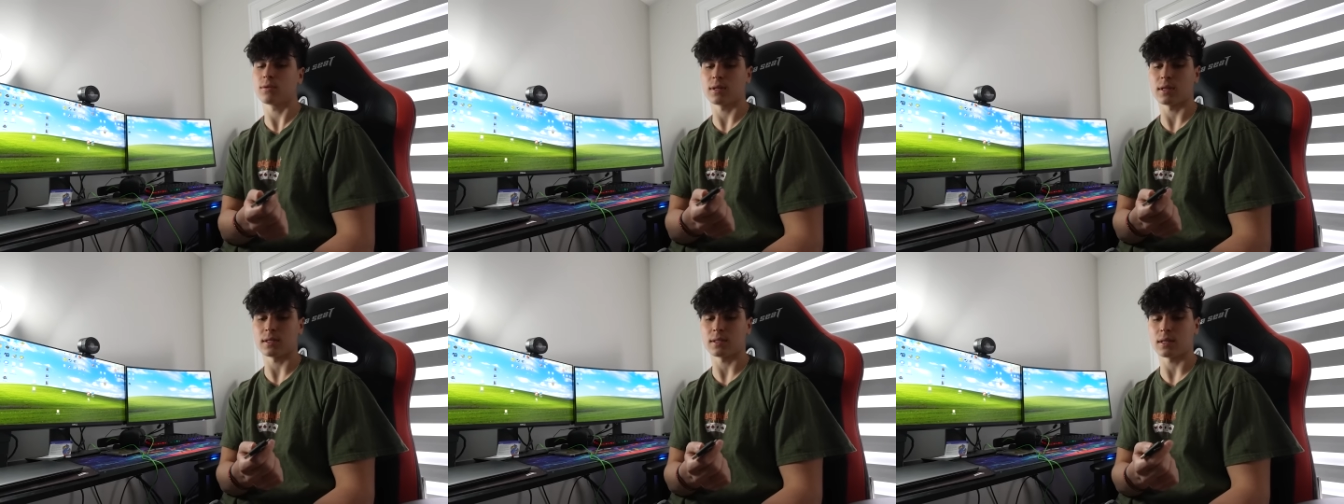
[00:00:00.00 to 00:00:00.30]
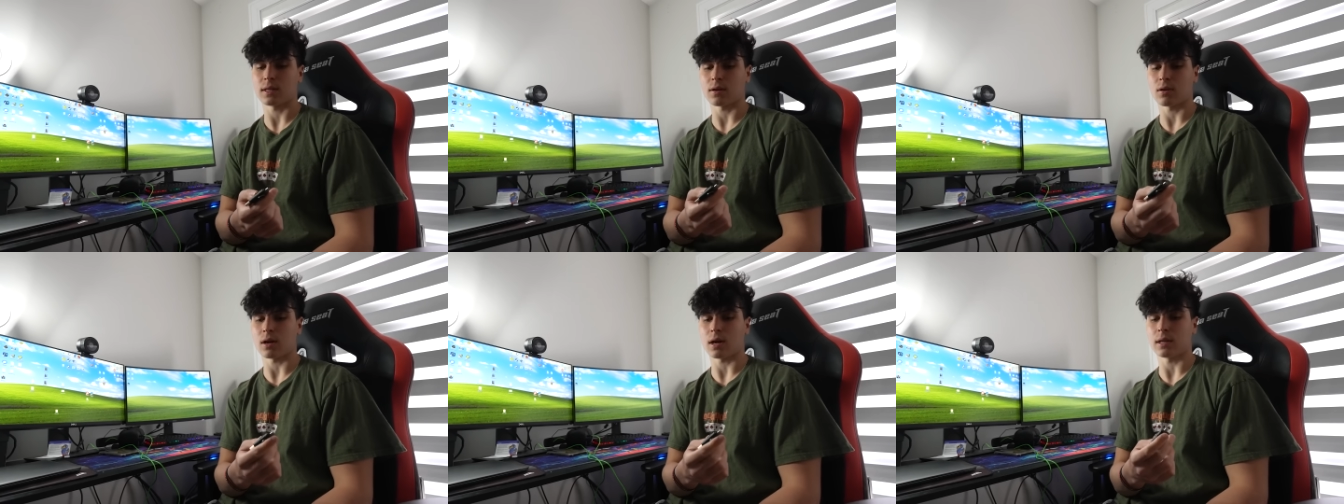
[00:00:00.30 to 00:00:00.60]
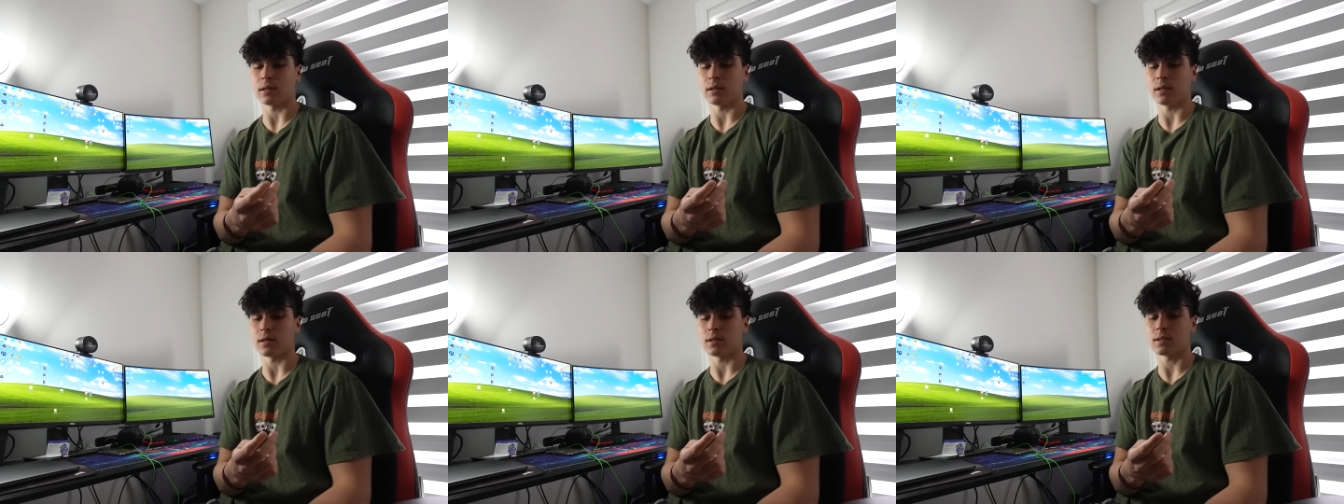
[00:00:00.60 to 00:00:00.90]
with this thing are
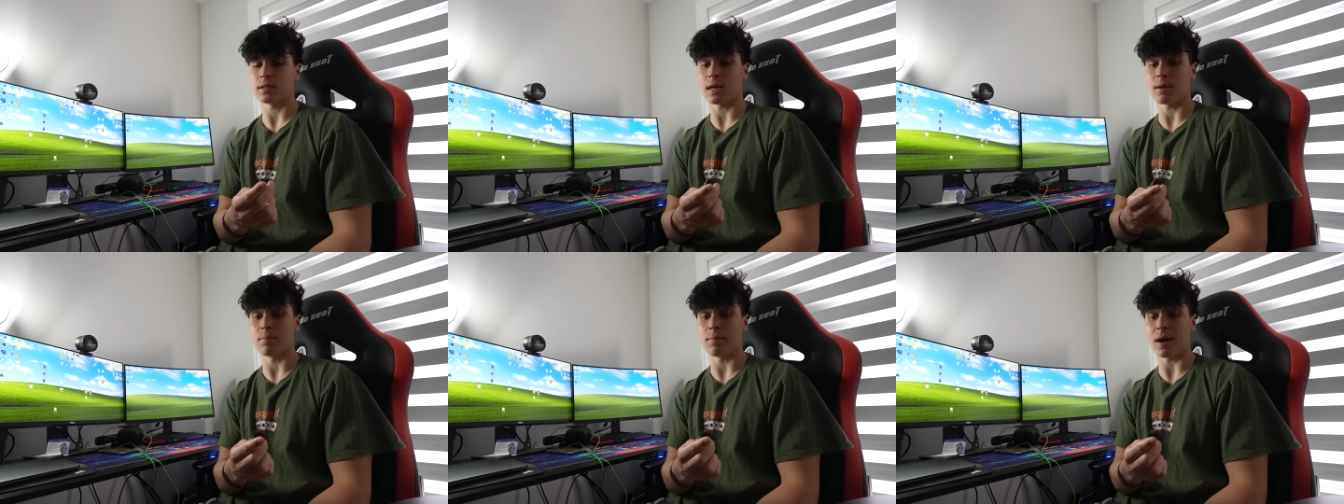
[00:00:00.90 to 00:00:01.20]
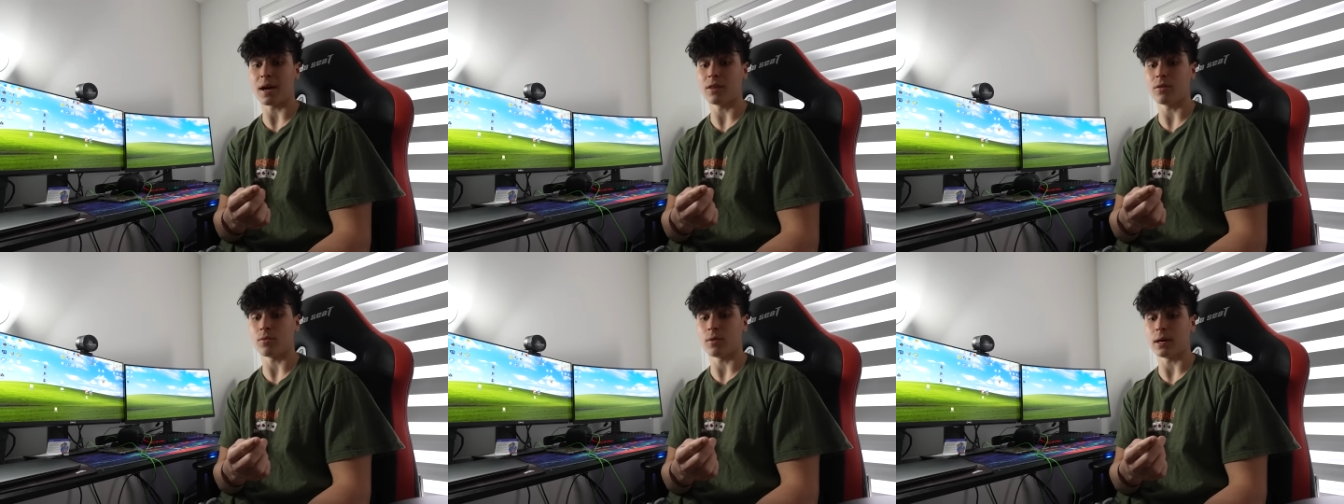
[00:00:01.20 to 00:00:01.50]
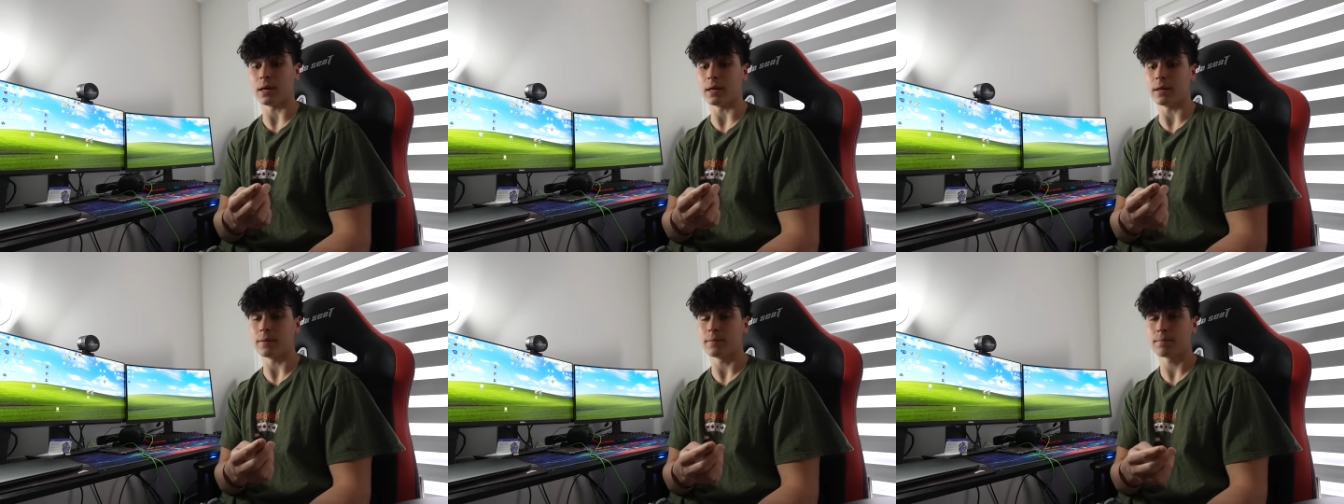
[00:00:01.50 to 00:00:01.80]
endless. And by the
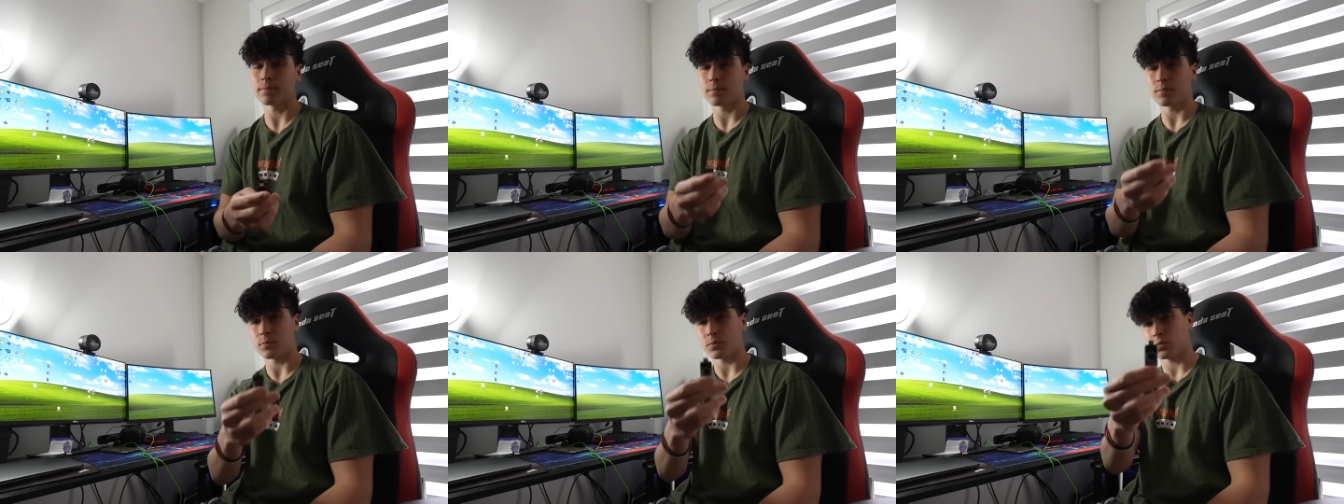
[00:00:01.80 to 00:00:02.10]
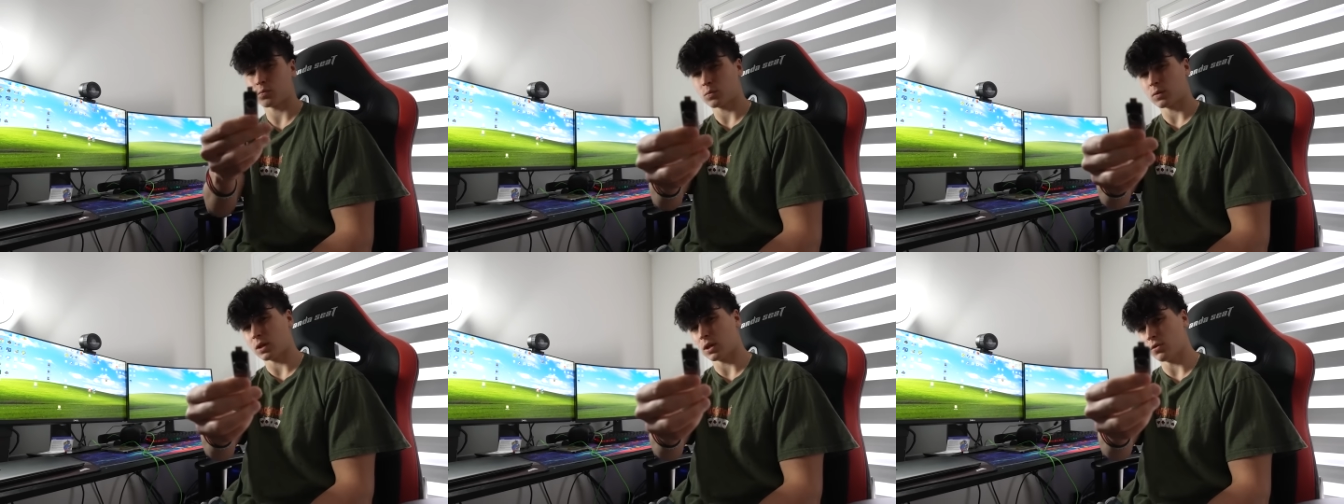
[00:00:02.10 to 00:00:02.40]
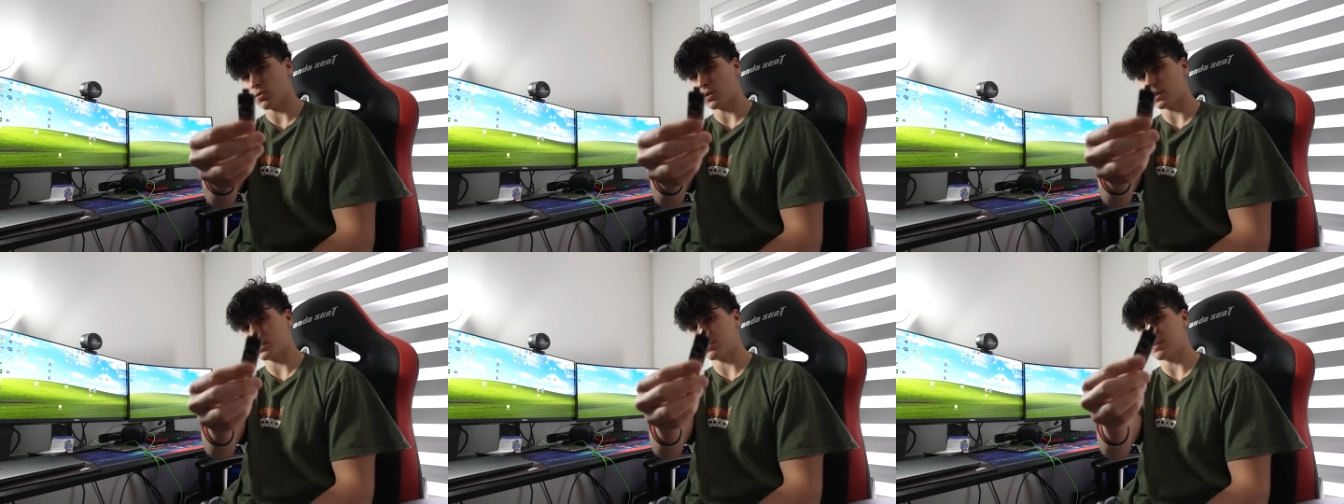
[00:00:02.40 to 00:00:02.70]
way,
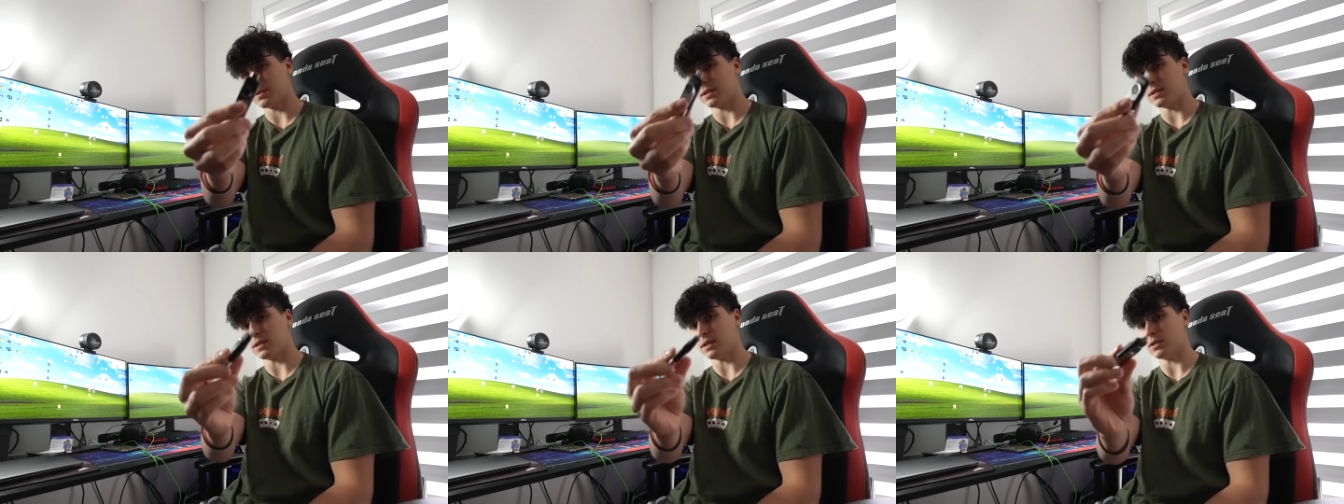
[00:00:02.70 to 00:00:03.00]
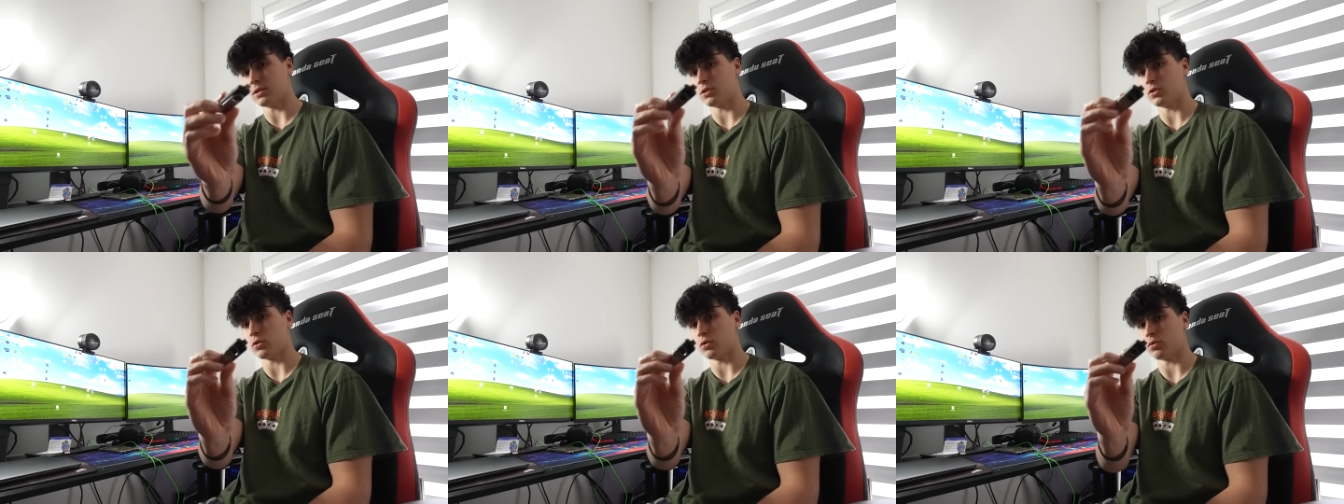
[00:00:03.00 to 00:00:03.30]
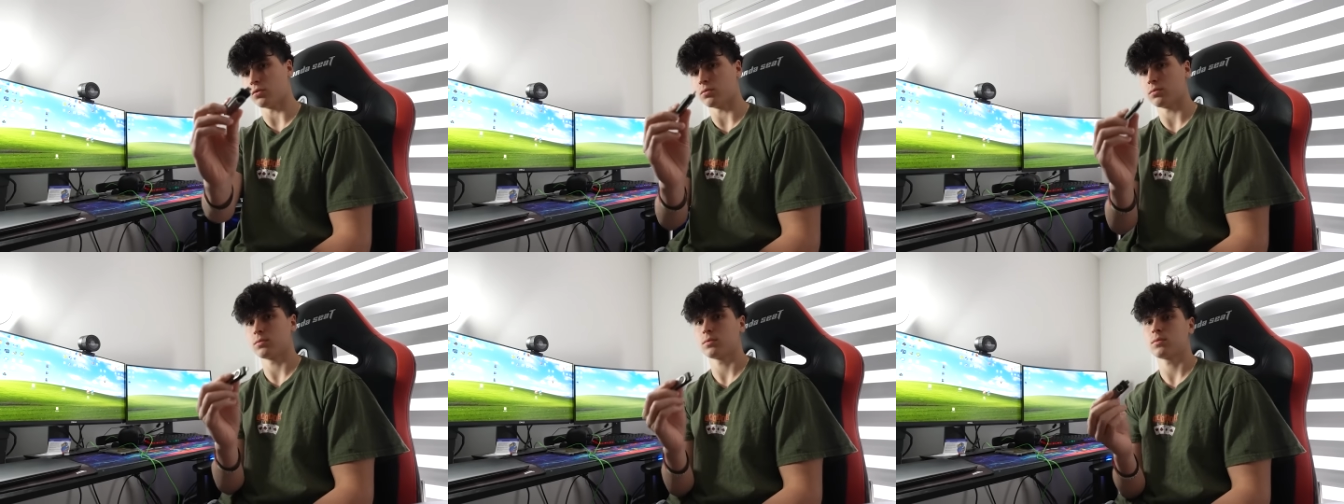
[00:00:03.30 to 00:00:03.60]
USB-C
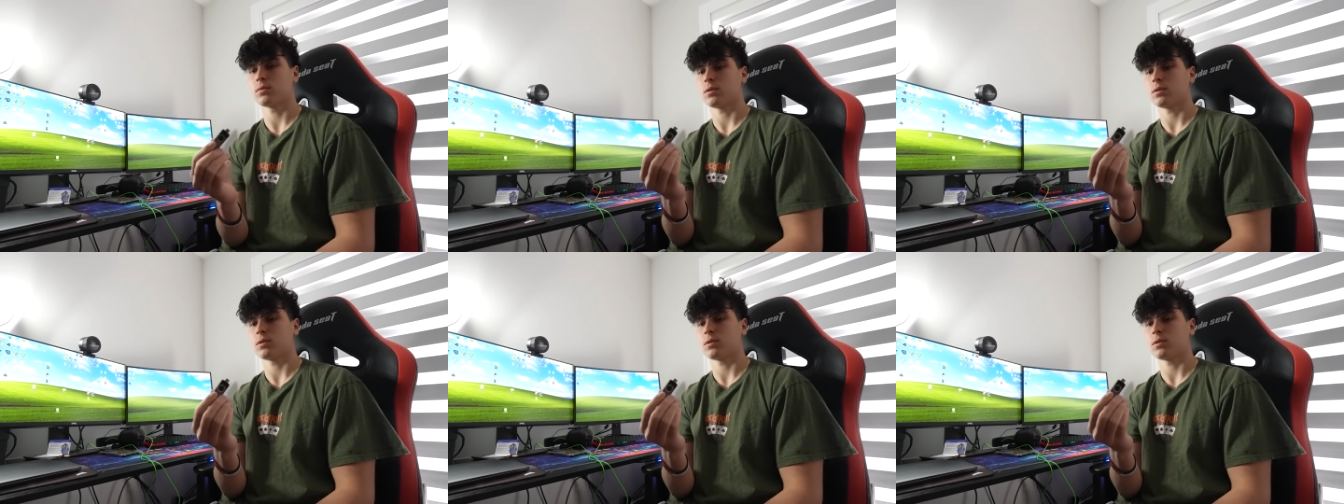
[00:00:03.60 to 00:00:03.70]
too.